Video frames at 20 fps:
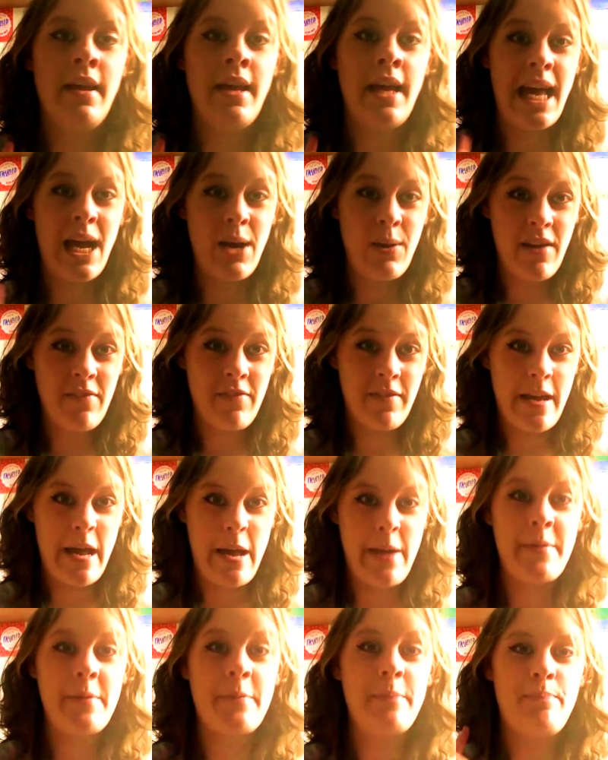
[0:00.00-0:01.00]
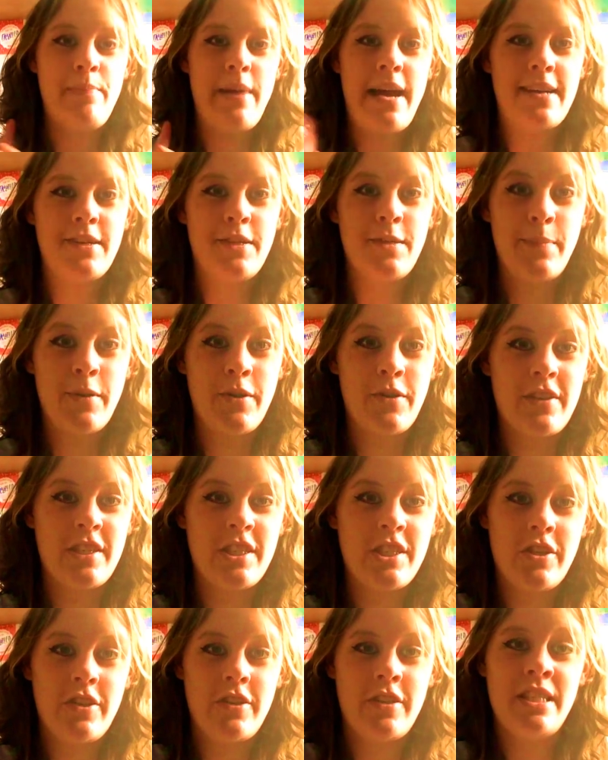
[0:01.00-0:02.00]
However, back to
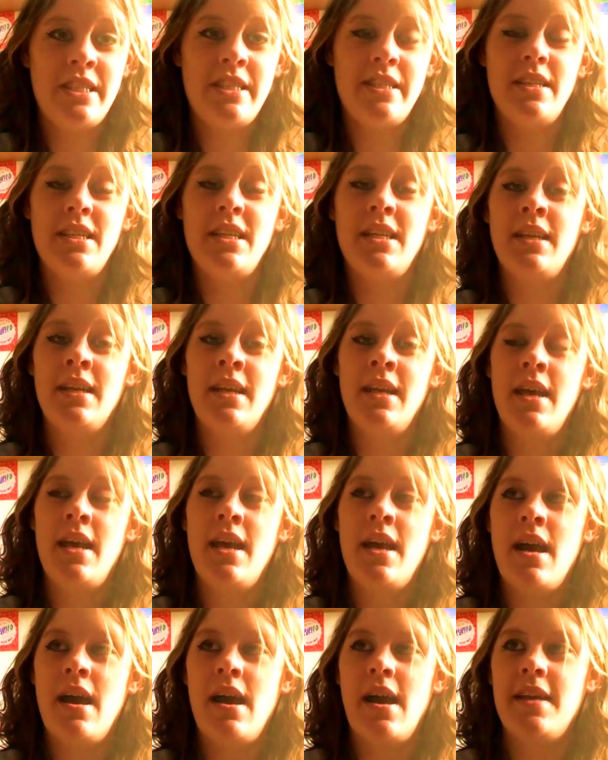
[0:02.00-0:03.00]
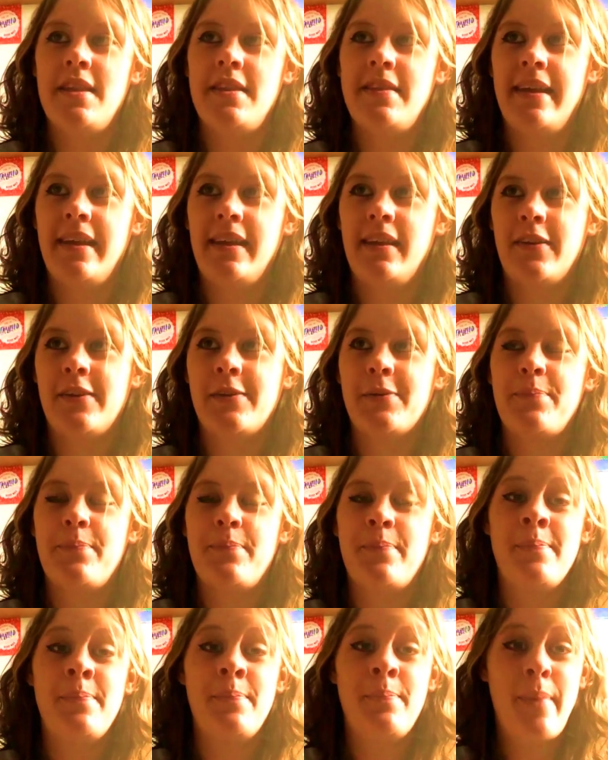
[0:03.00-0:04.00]
Boris Johnson, I think
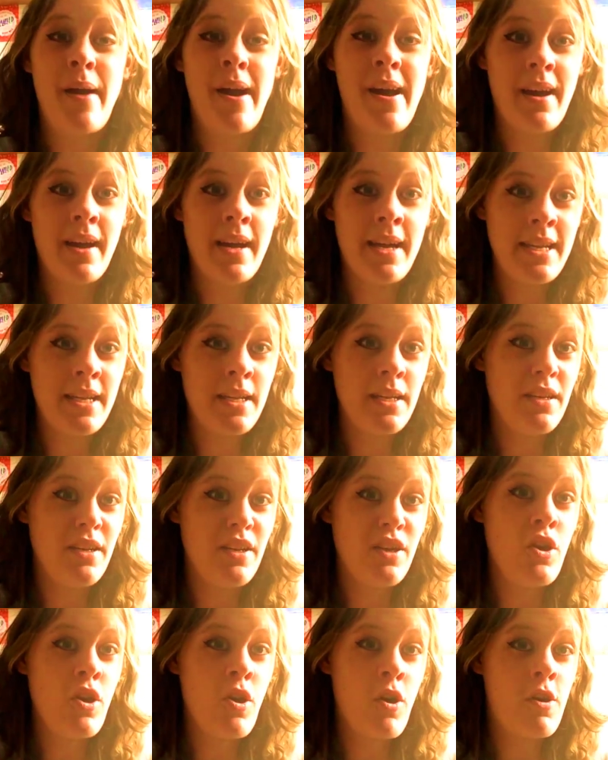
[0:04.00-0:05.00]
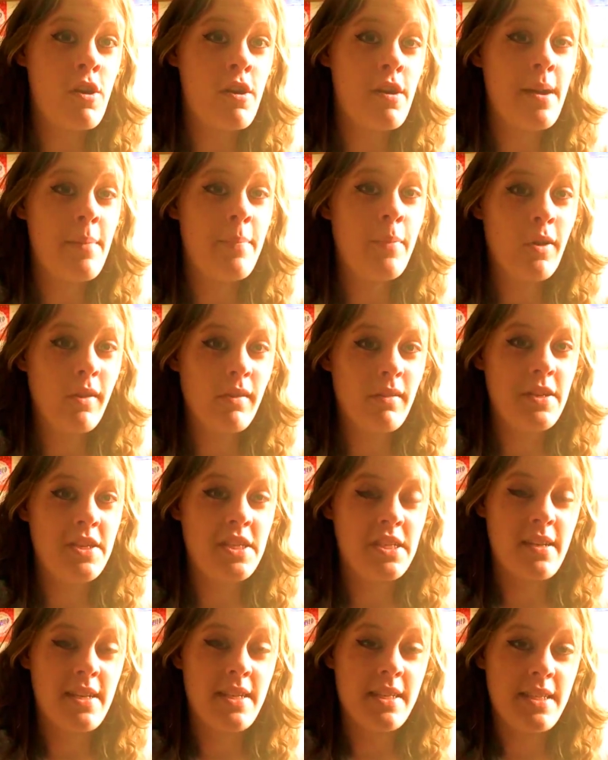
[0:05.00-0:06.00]
by not
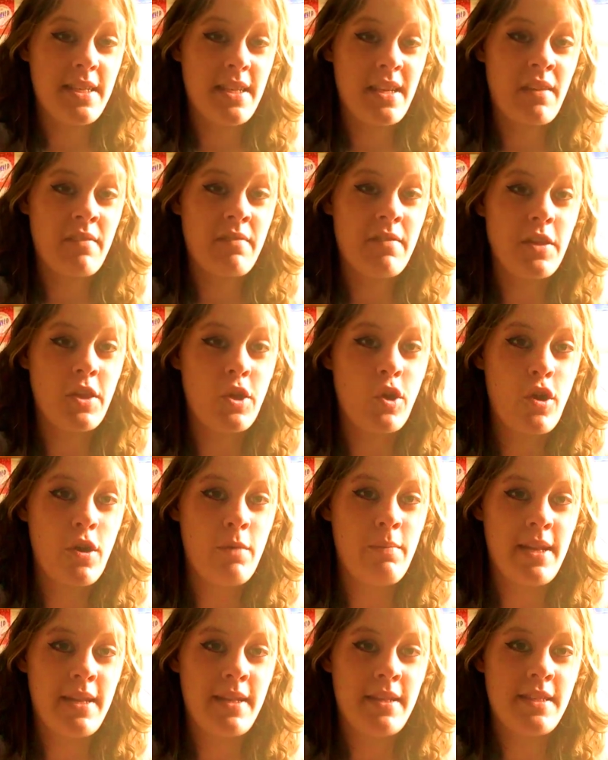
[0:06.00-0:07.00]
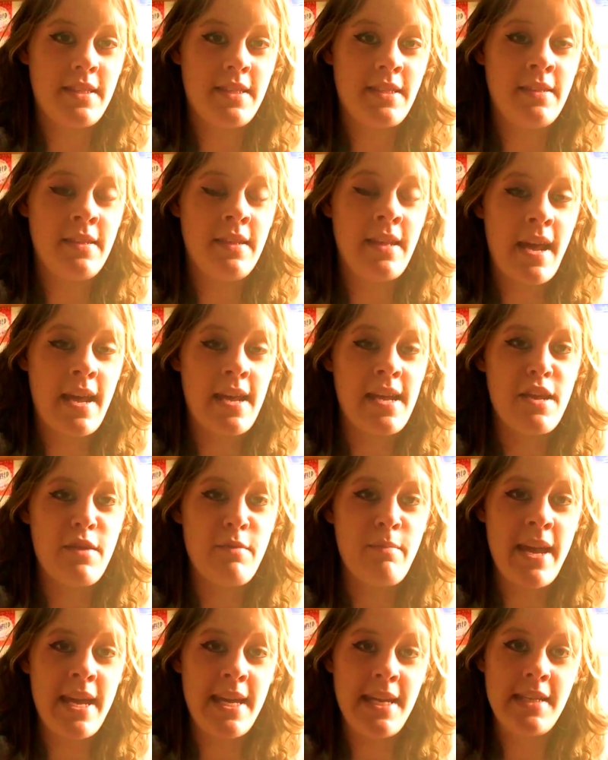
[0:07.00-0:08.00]
apologising for the comments that he
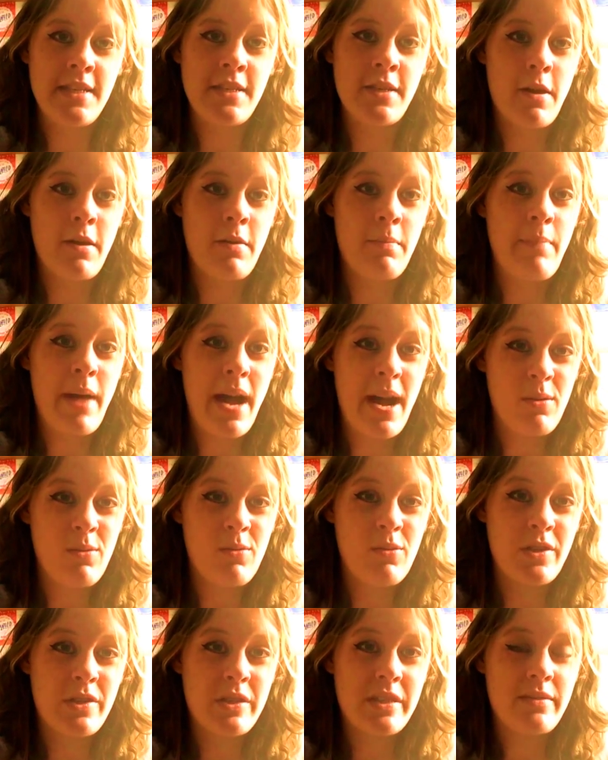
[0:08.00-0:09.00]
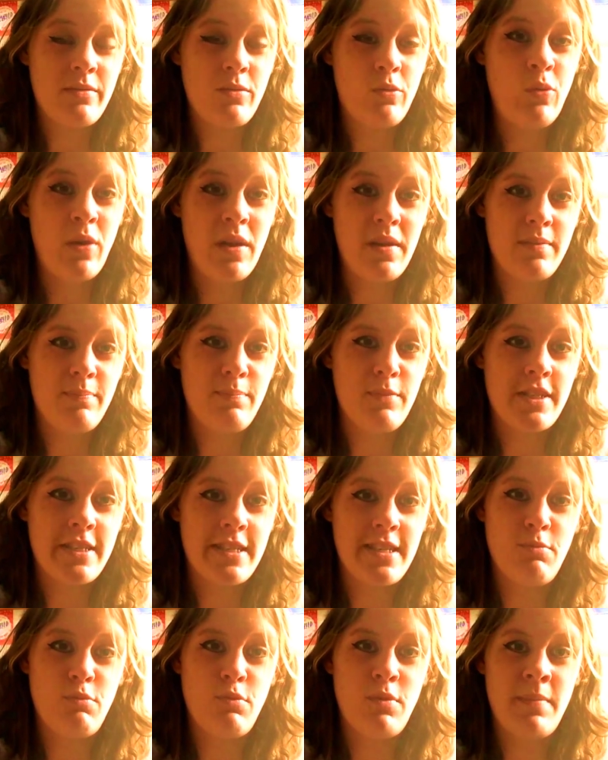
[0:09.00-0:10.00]
made about
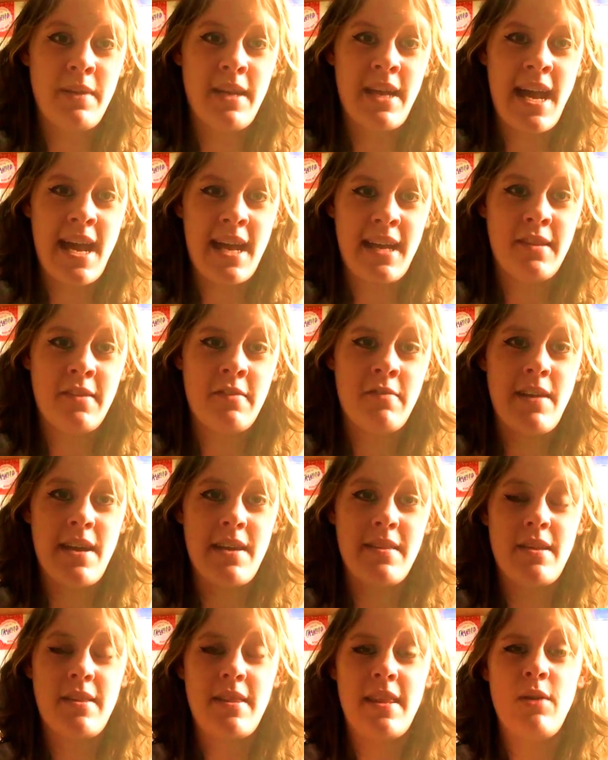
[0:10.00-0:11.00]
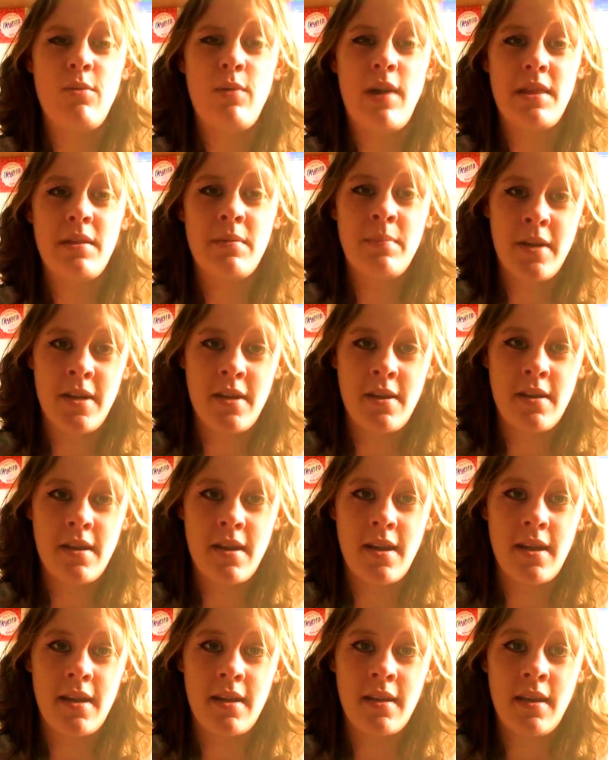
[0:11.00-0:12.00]
Muslim women and the fact that they wear the
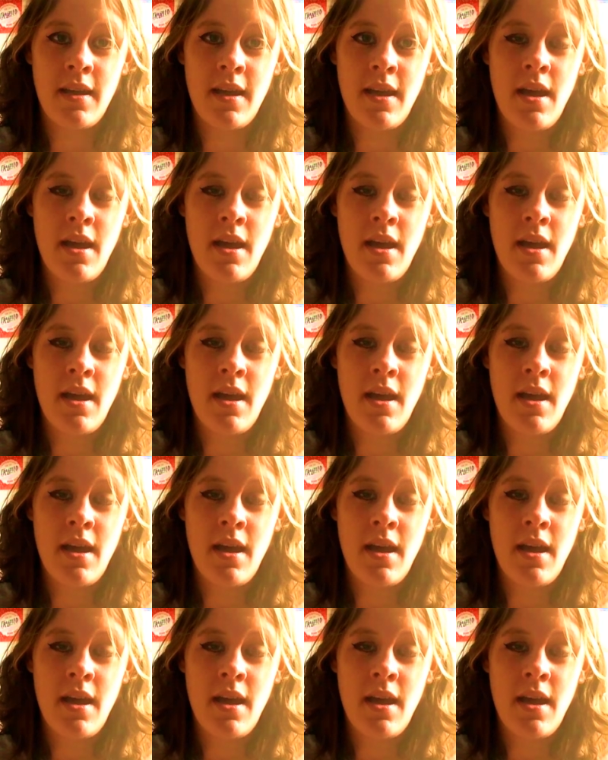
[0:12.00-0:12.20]
burqa,